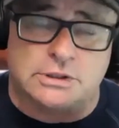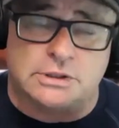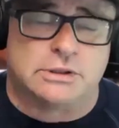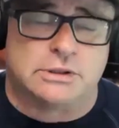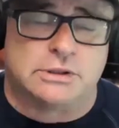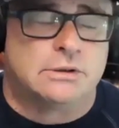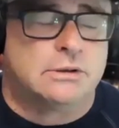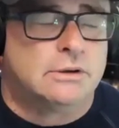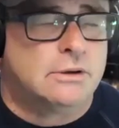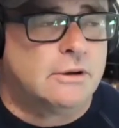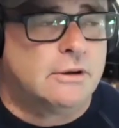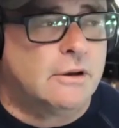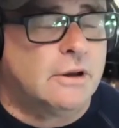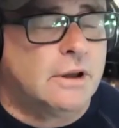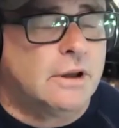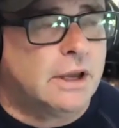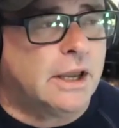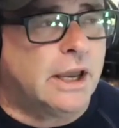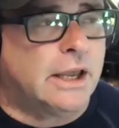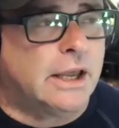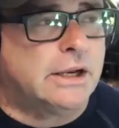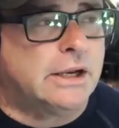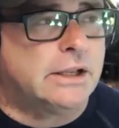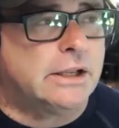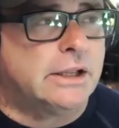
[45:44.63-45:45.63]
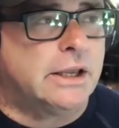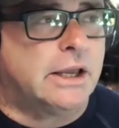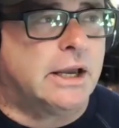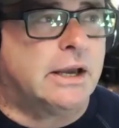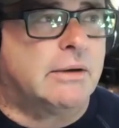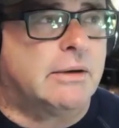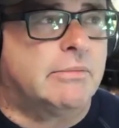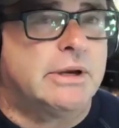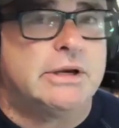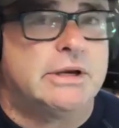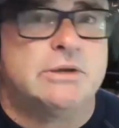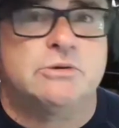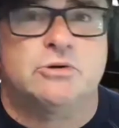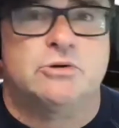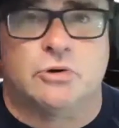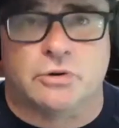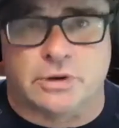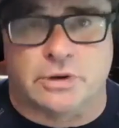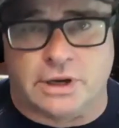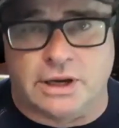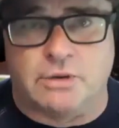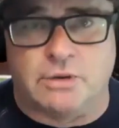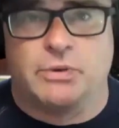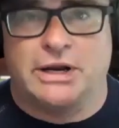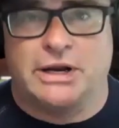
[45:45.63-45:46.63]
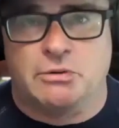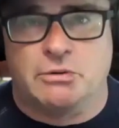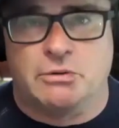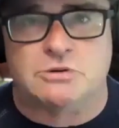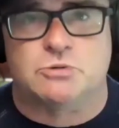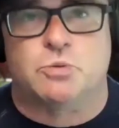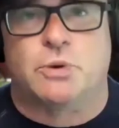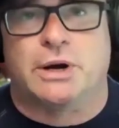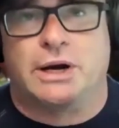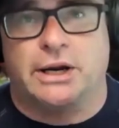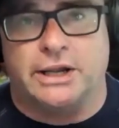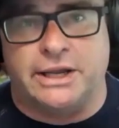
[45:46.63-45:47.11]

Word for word: And then when he was well,